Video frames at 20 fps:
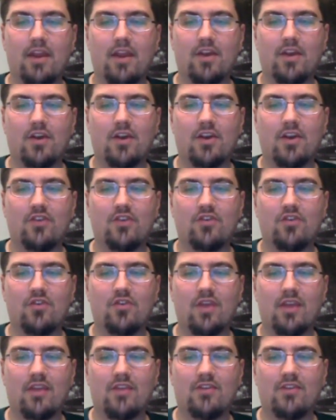encourage
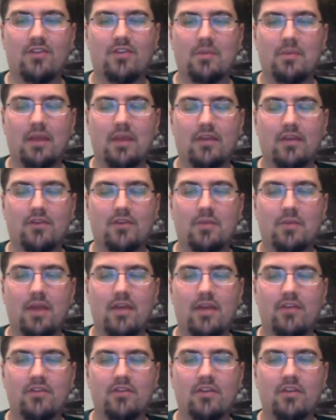traits to be
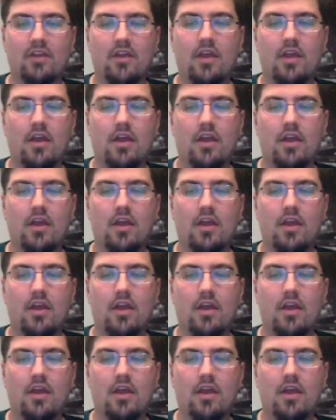expressed